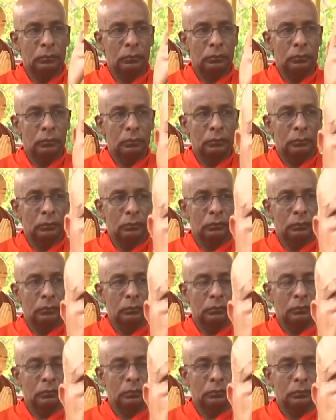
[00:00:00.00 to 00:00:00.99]

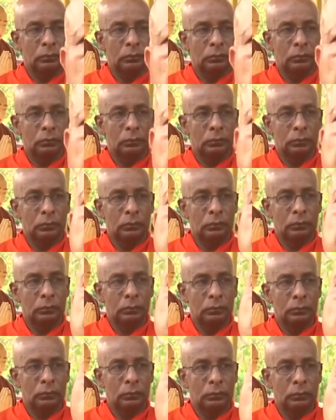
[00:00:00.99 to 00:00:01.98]

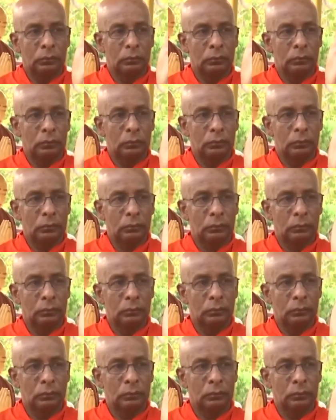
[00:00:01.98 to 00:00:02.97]

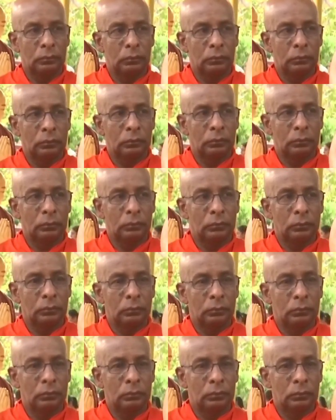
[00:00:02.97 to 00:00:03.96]

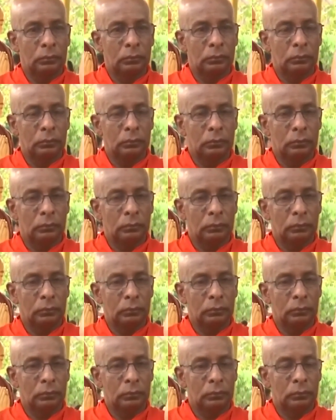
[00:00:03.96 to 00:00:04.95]

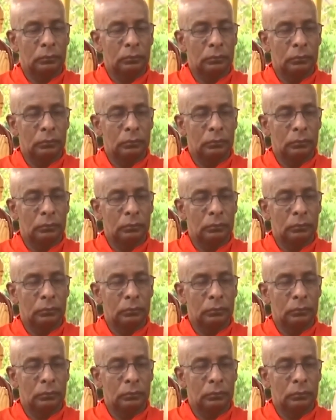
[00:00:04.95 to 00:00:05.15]
No words are spoken by the person on screen.